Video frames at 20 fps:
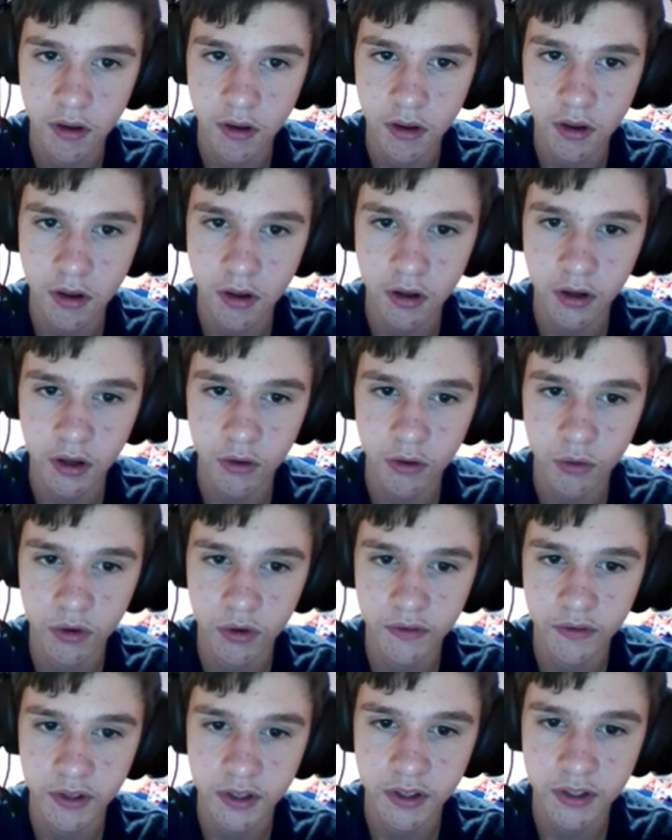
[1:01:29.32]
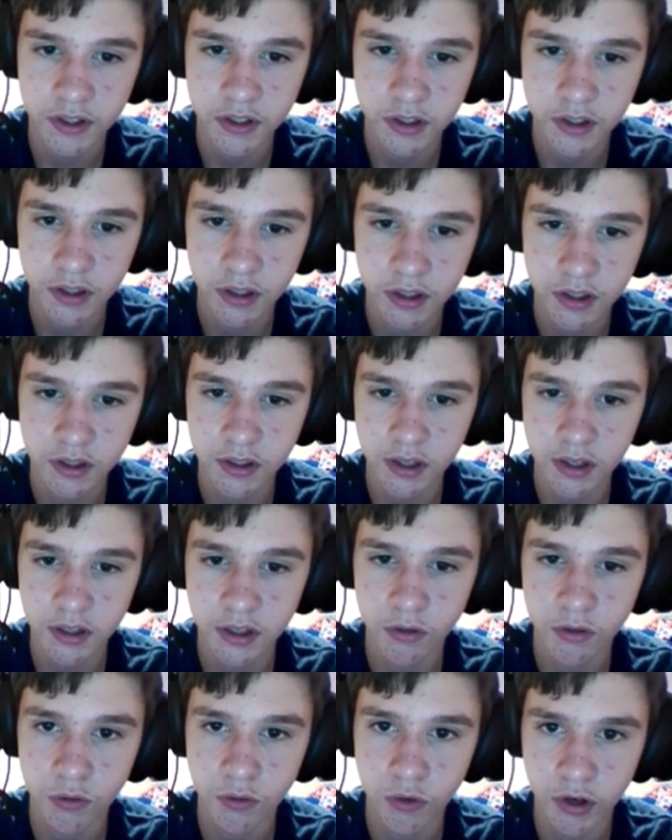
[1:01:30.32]
I'll get one of these, because I know
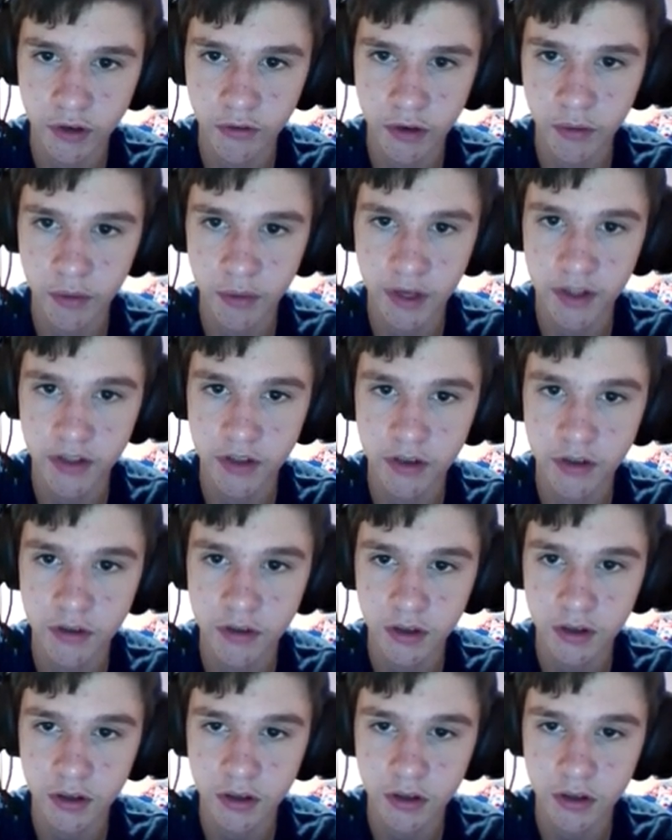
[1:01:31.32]
one of them has to use it.